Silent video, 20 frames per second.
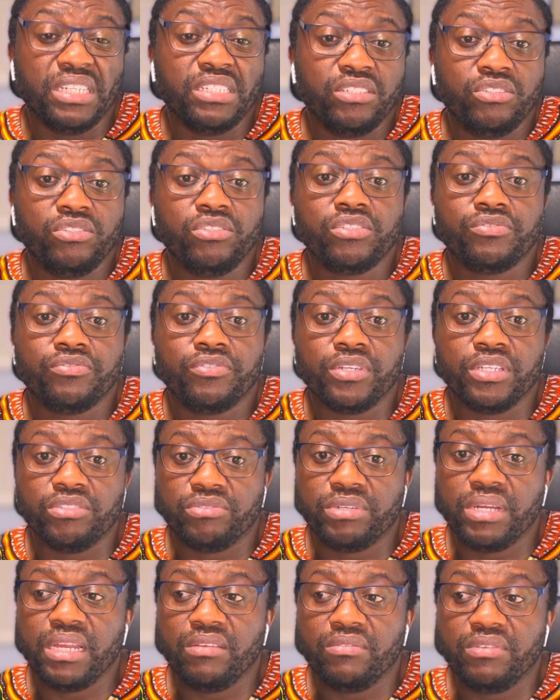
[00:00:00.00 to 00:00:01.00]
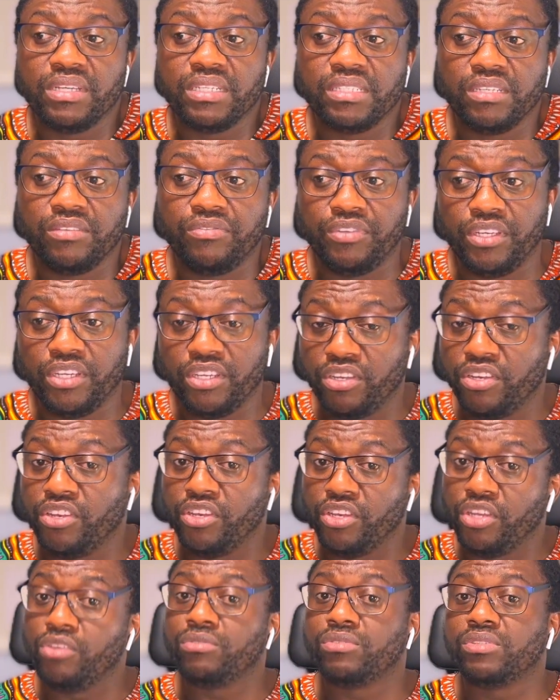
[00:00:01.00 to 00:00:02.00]
useful and relevant if you're
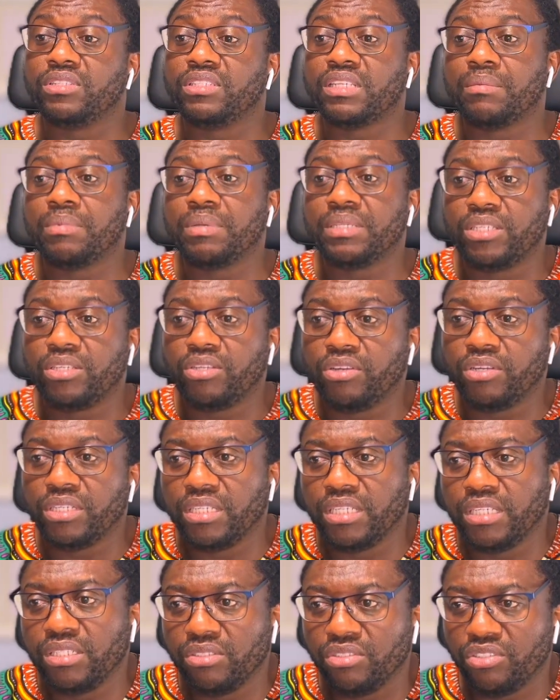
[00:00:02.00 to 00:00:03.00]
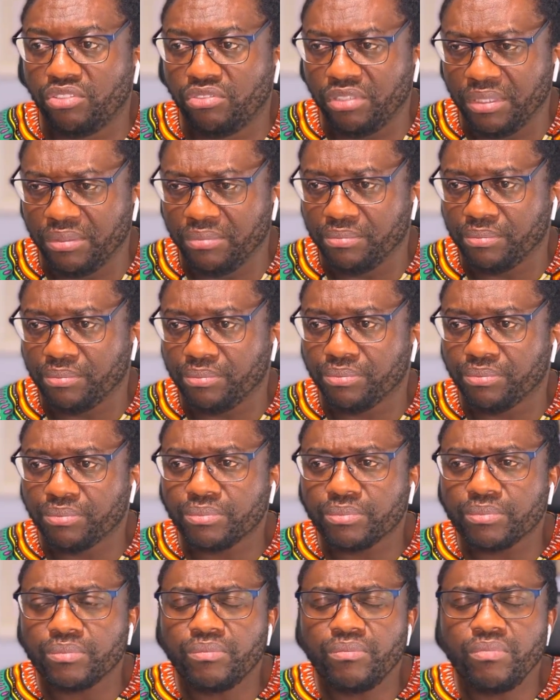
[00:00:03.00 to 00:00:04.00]
new to the cybersecurity industry.
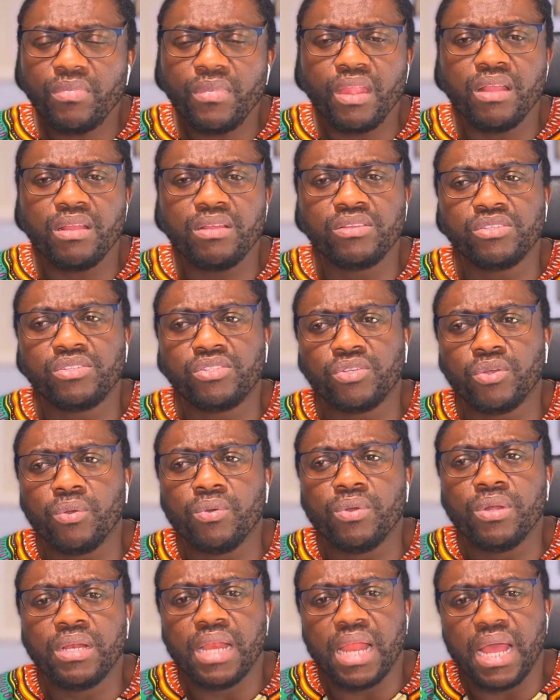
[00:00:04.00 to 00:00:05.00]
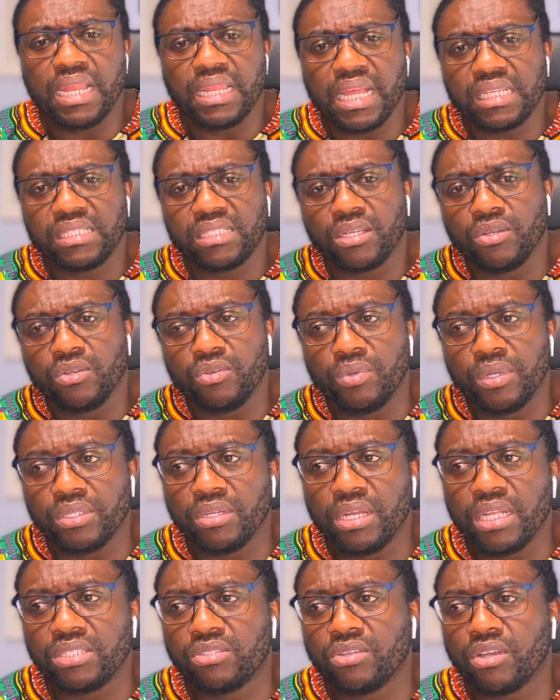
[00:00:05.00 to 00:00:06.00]
So, and that's a good way to
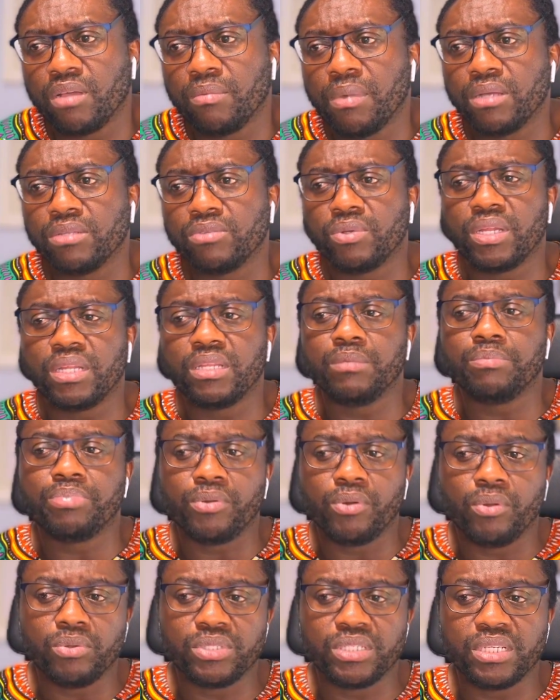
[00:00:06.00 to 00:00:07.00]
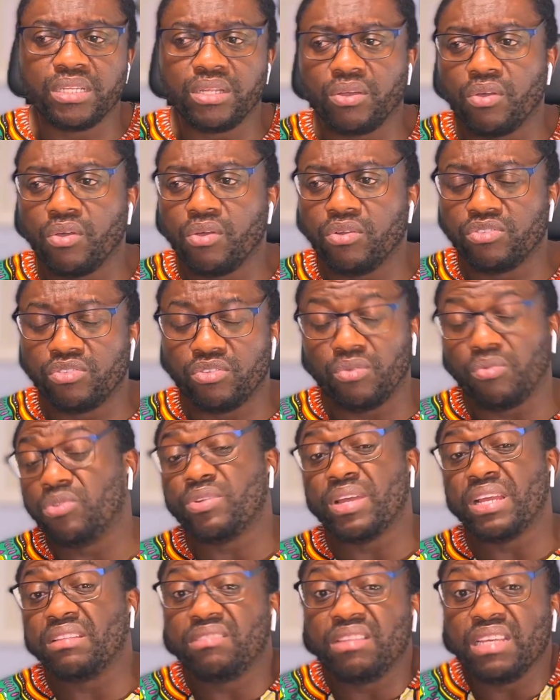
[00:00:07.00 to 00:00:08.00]
let's talk about what are the pros and the cons, or what do I
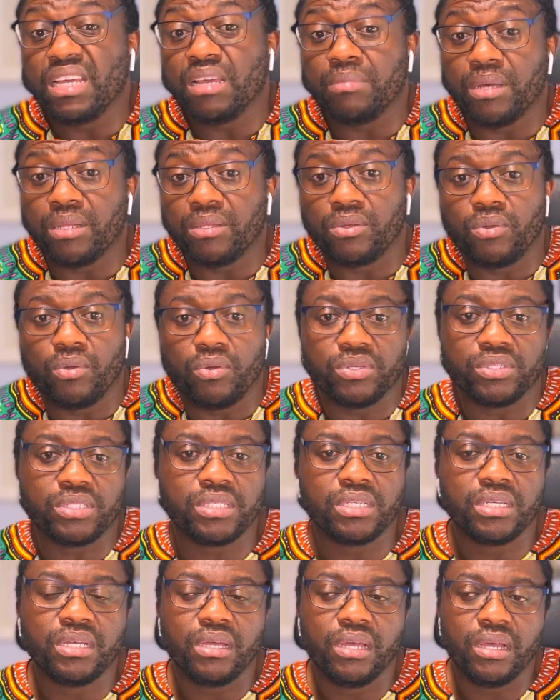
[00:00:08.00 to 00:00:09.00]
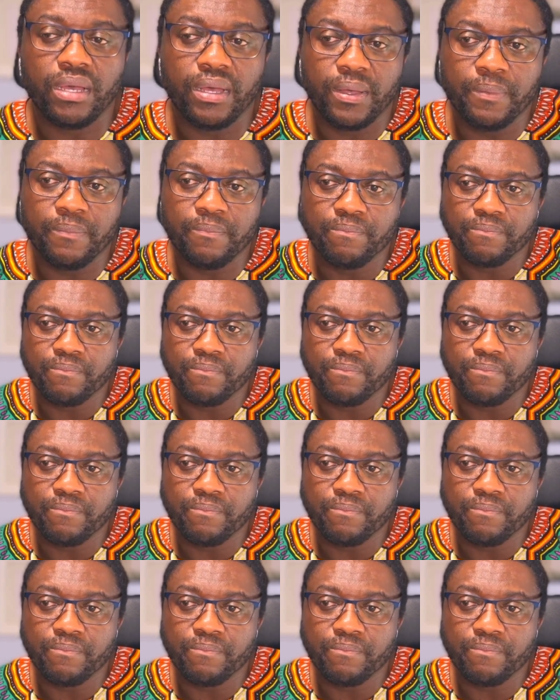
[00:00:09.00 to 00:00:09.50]
think about the course. Um,